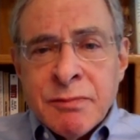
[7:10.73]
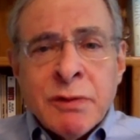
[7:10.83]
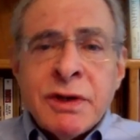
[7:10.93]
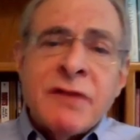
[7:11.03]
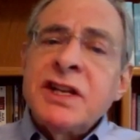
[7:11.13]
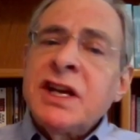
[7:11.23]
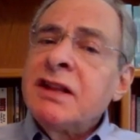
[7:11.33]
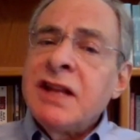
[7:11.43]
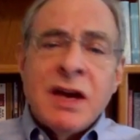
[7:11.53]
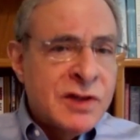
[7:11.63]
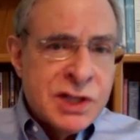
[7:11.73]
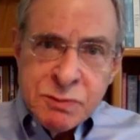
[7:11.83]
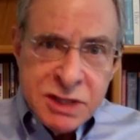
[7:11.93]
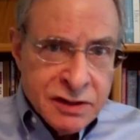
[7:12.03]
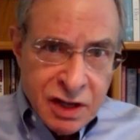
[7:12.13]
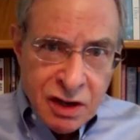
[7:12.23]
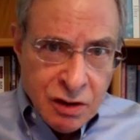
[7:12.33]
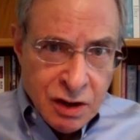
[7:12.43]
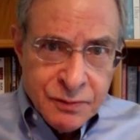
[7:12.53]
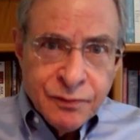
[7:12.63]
Now, in everyday life, it seems like they are.